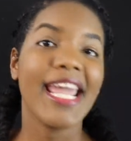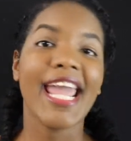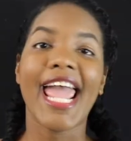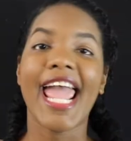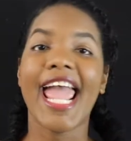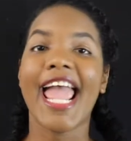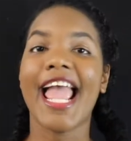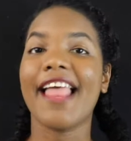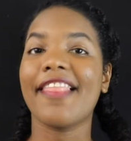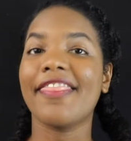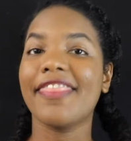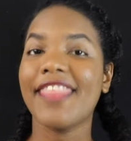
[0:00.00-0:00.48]

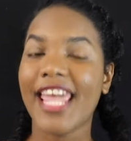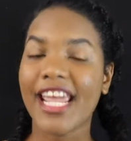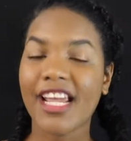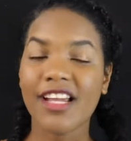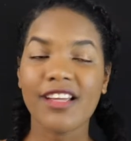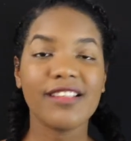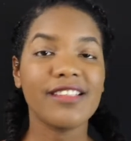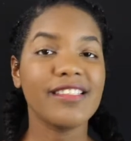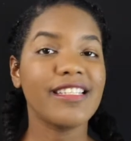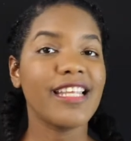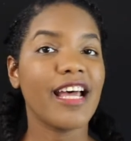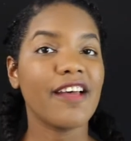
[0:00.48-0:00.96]
and they
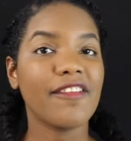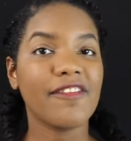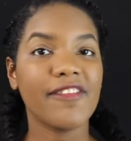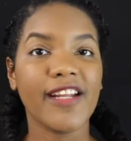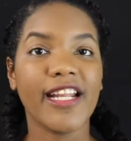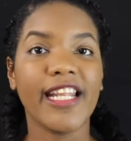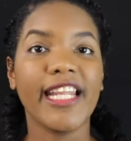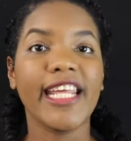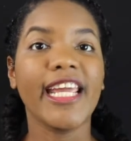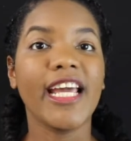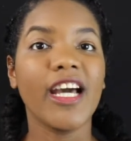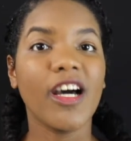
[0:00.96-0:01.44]
could
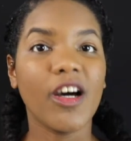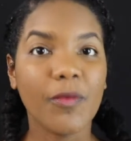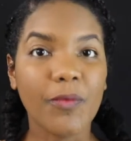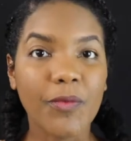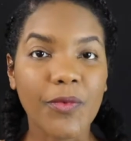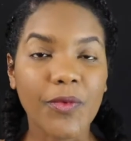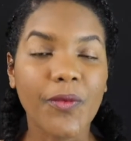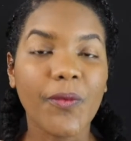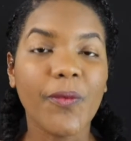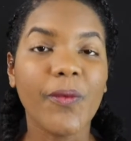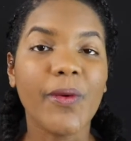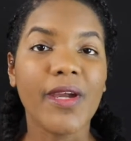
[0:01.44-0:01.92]
definitely
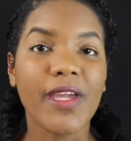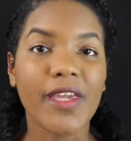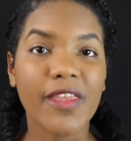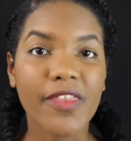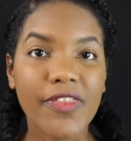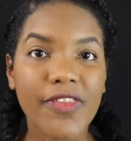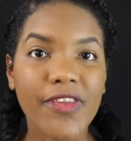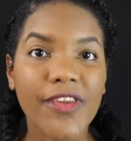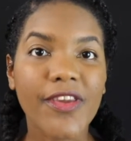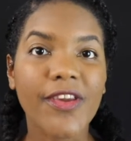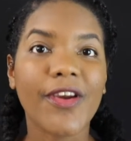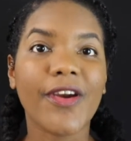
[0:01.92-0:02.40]
help
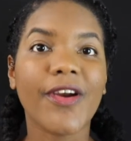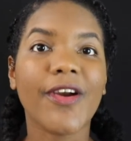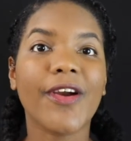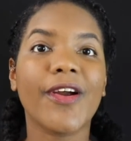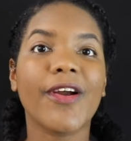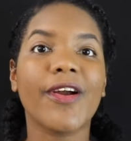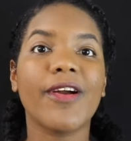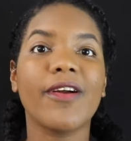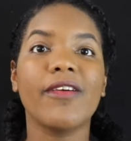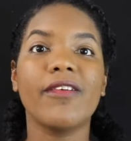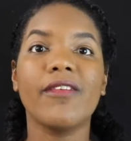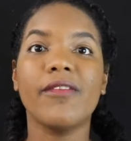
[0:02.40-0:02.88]
with
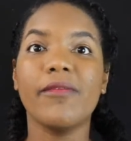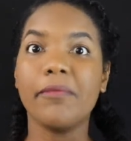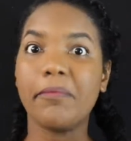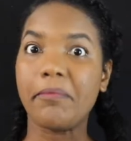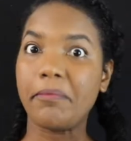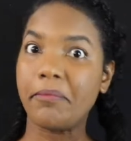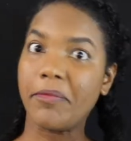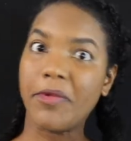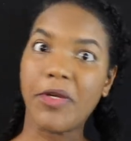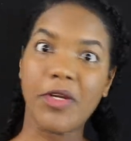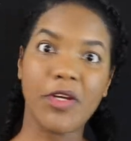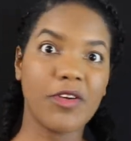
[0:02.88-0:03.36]
your
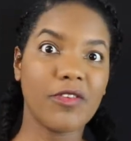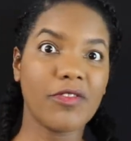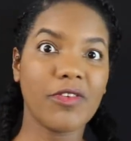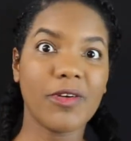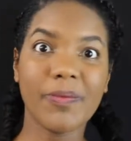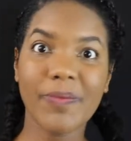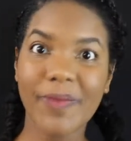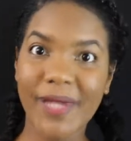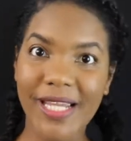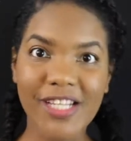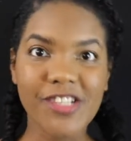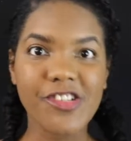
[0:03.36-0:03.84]

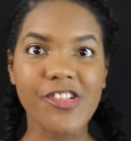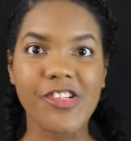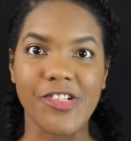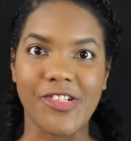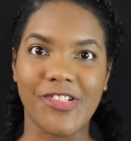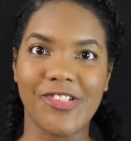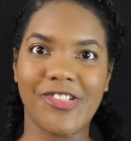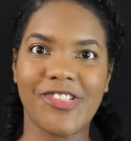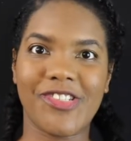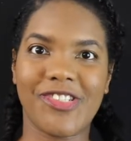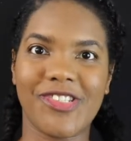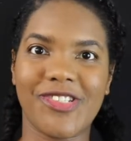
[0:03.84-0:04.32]
beautiful
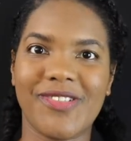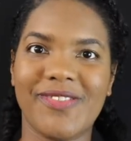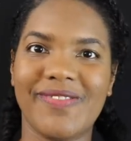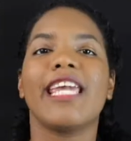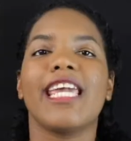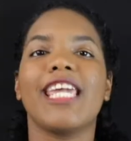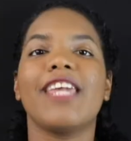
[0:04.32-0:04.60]
pictures.